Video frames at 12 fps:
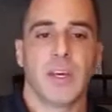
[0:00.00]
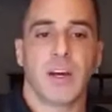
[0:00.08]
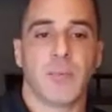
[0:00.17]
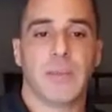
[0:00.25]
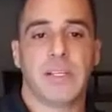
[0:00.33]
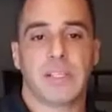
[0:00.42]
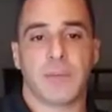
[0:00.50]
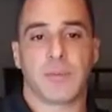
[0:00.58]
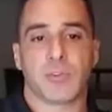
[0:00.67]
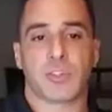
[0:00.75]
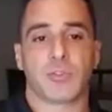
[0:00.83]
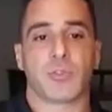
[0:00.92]
our mean time to
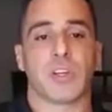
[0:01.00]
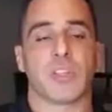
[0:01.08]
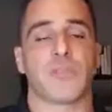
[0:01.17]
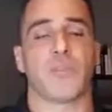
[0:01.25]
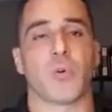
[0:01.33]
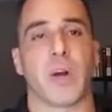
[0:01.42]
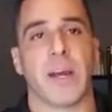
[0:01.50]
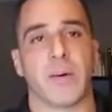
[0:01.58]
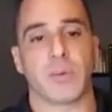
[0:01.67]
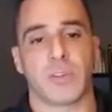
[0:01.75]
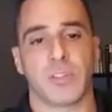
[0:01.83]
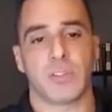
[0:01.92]
restore is 4
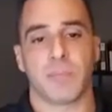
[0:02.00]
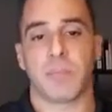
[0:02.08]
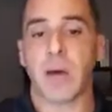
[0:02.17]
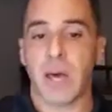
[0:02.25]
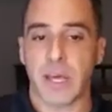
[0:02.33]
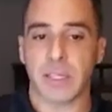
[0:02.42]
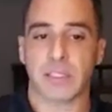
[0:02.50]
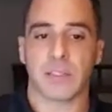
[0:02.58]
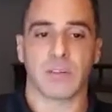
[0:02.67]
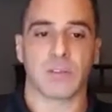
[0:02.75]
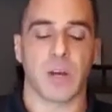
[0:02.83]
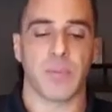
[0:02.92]
hours, but
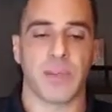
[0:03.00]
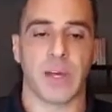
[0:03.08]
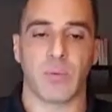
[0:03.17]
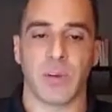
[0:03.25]
on top of that,